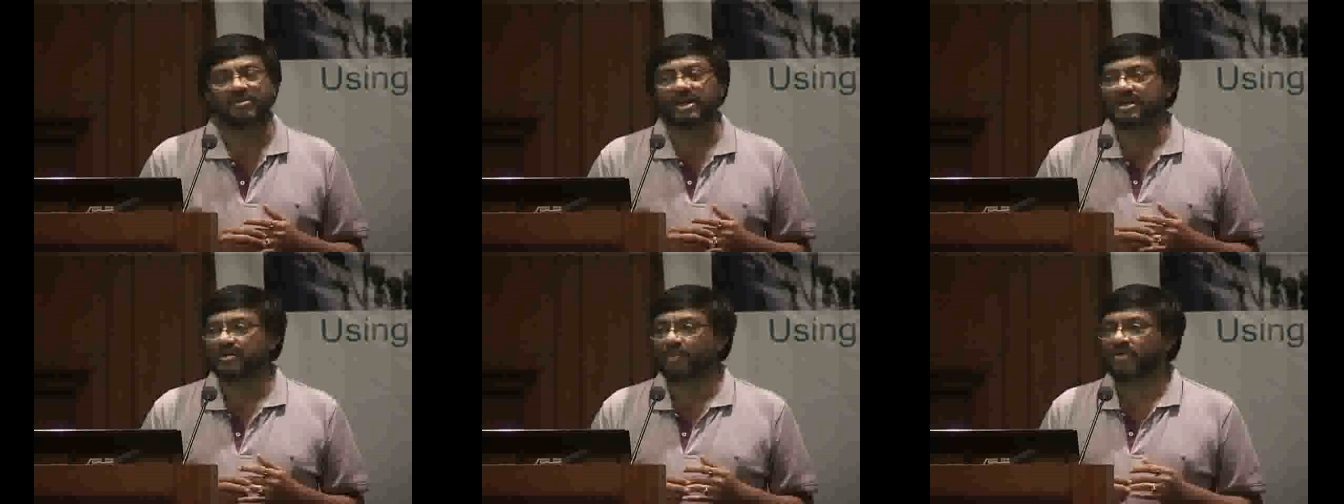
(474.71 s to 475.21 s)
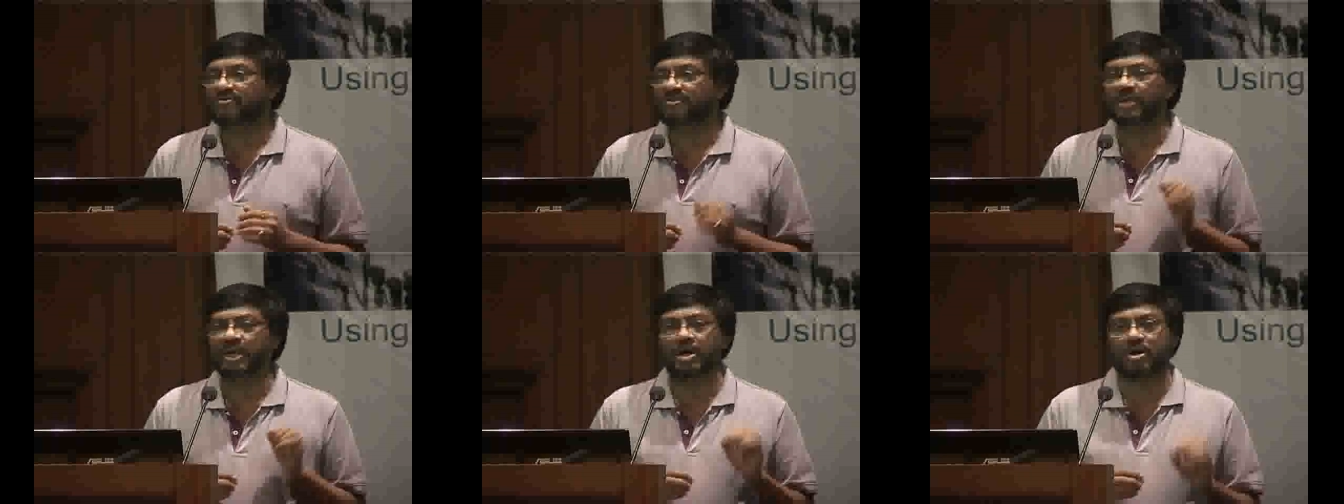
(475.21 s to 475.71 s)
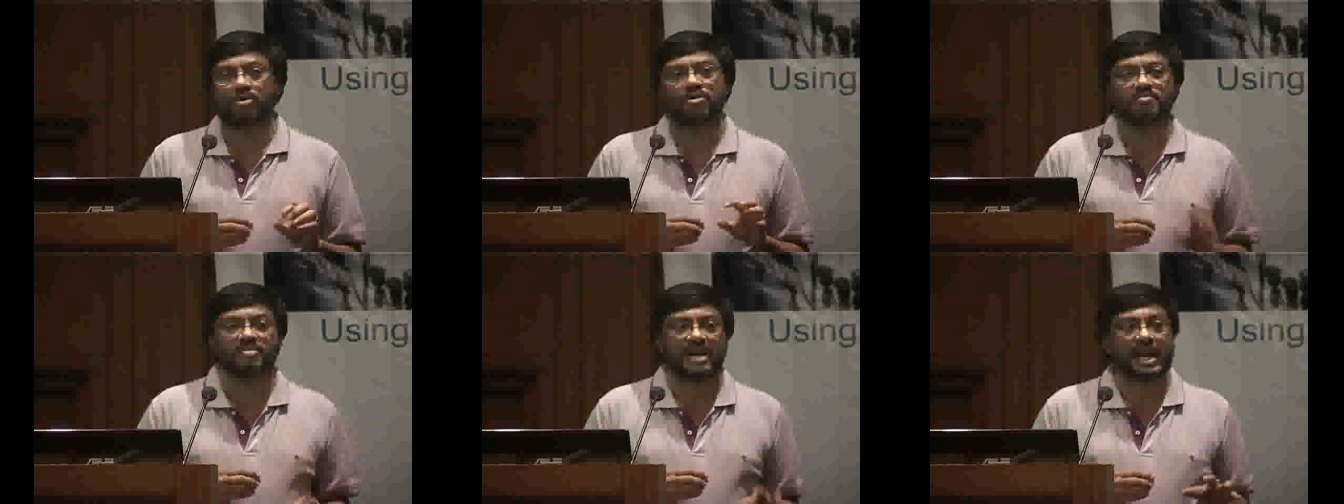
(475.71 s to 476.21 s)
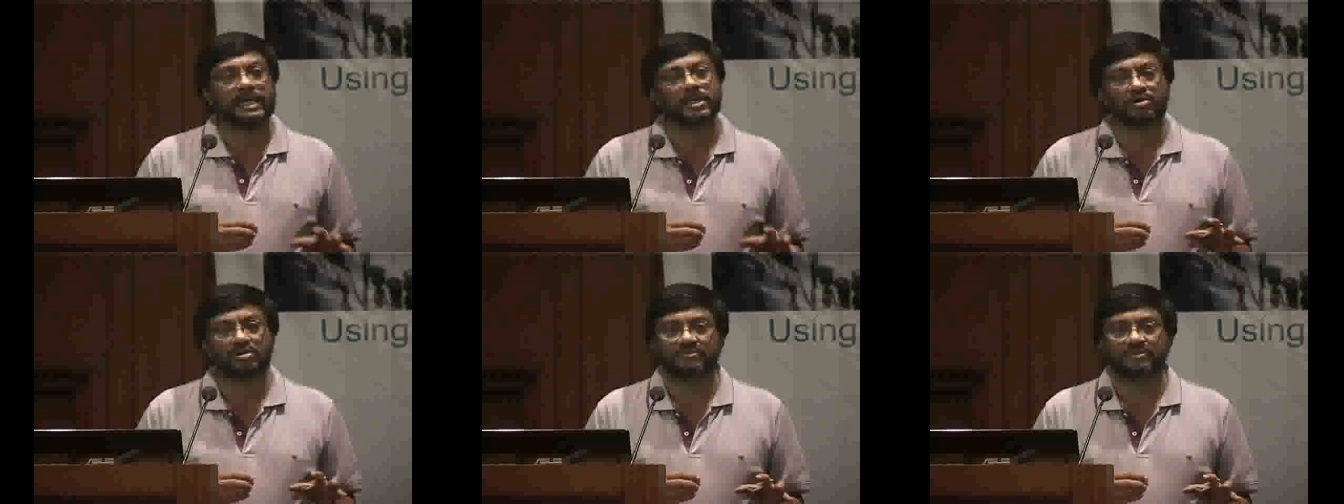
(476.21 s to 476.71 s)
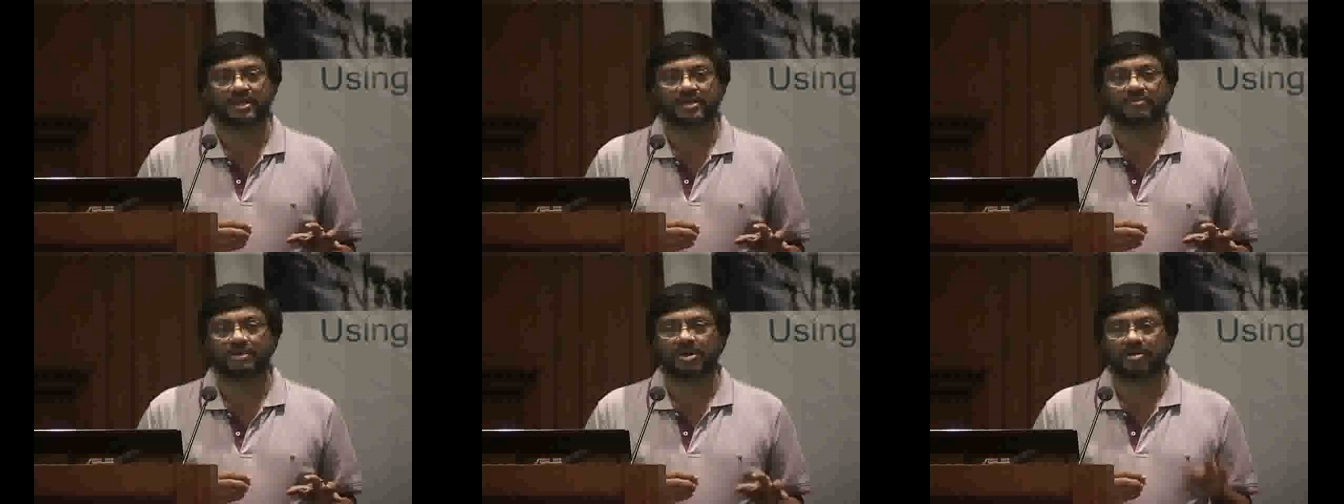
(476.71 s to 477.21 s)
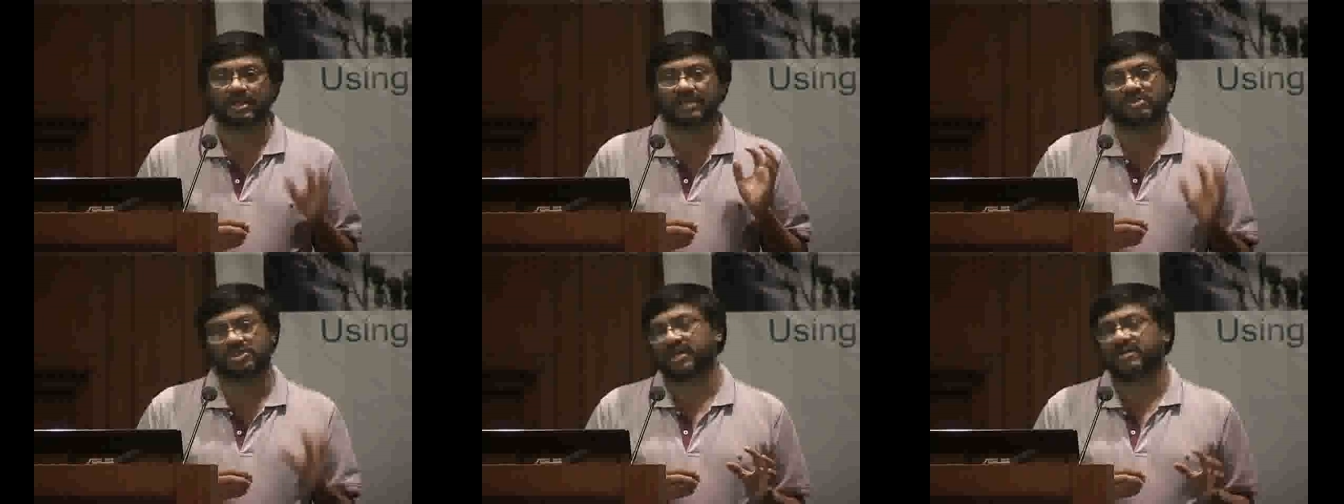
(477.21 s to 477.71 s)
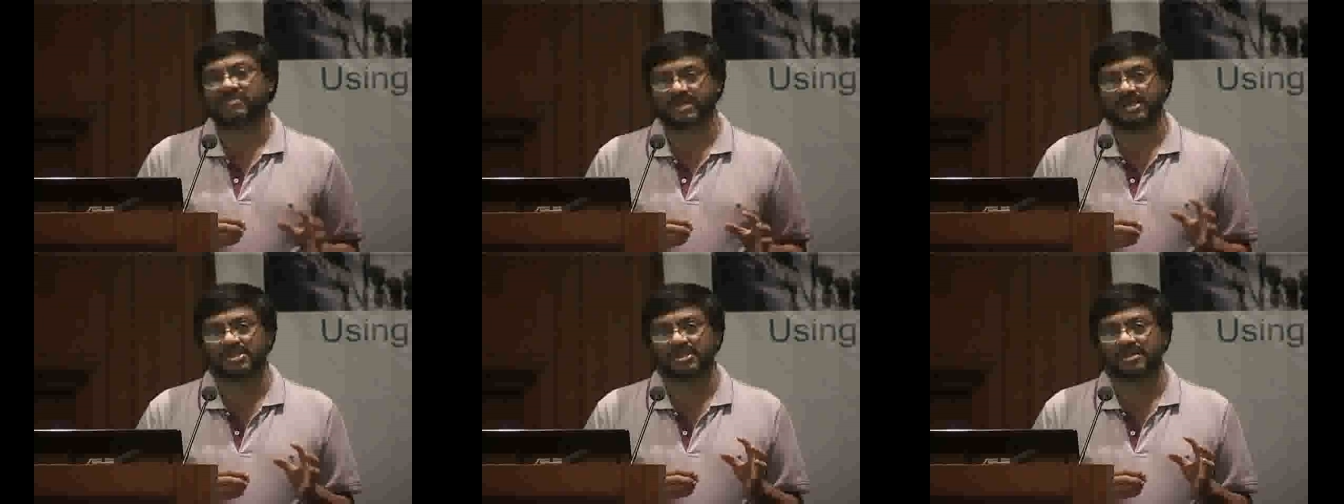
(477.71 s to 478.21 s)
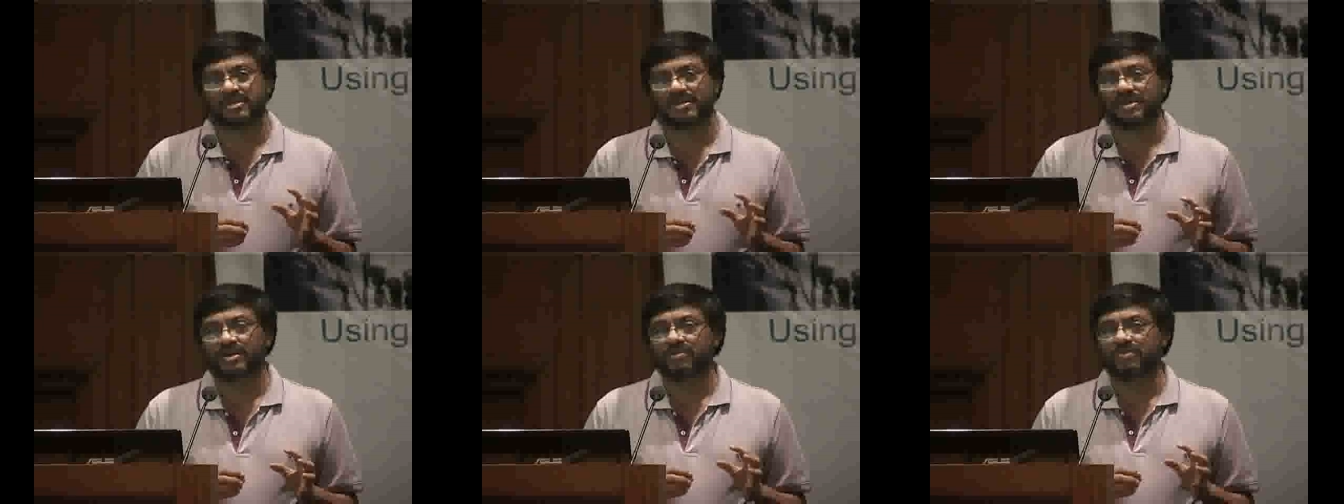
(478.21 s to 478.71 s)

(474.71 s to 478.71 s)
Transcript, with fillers: It created a 150 crore brand out of there without television advertising,